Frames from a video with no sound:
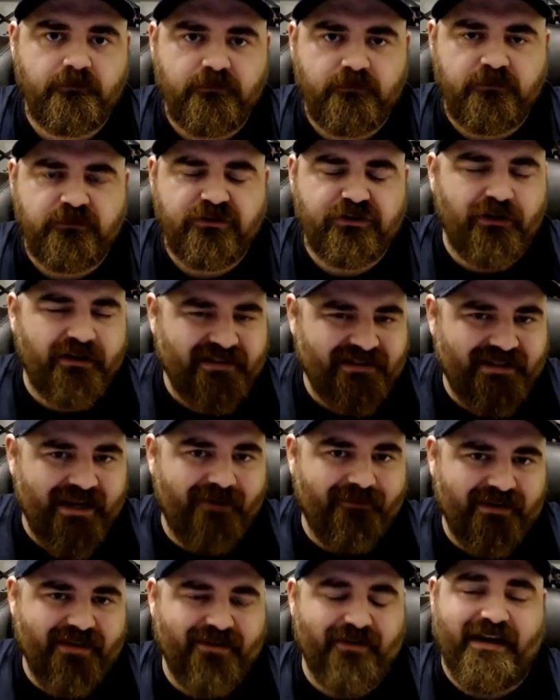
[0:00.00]
So let's dive
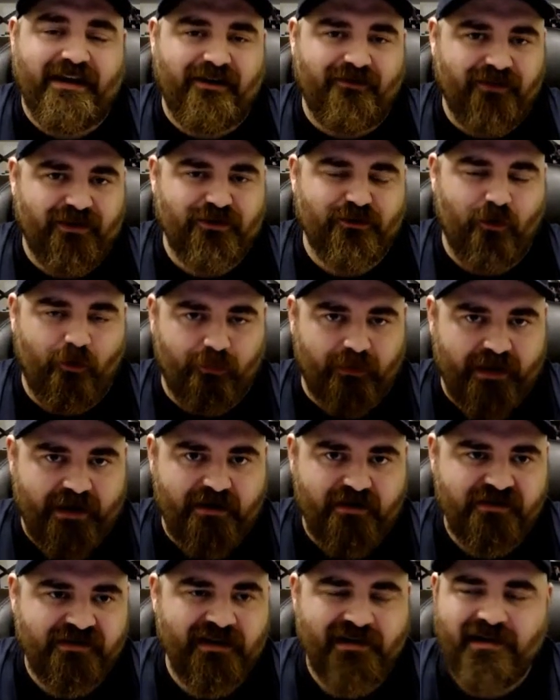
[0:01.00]
into the individual
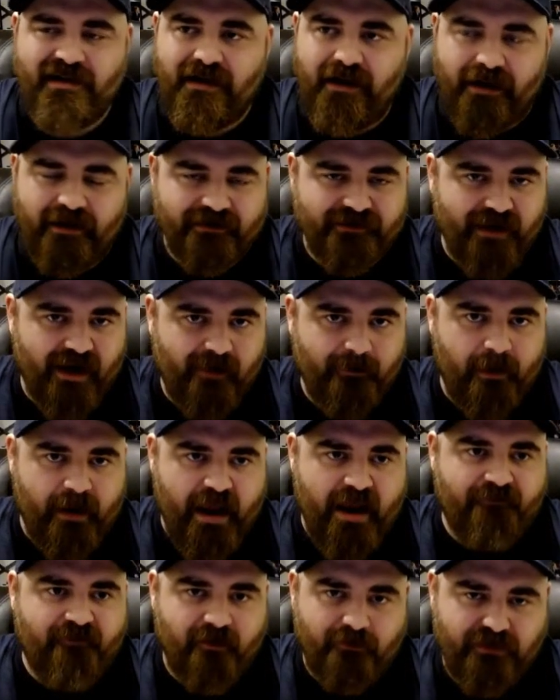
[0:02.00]
players. I'm going to talk about
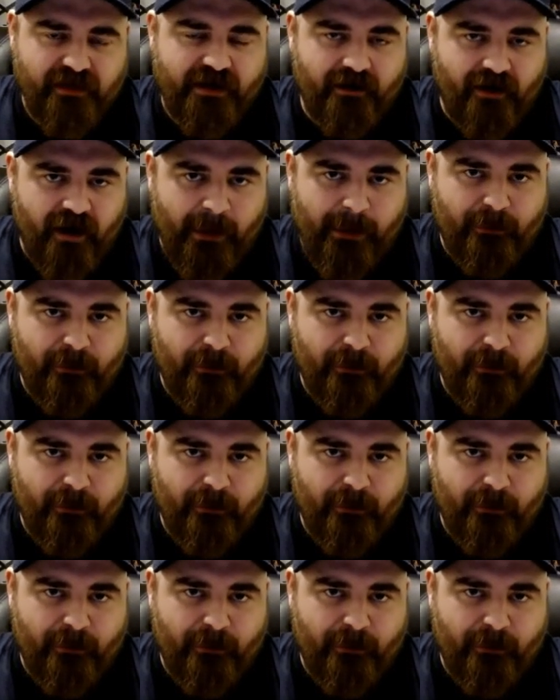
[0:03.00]
every player on the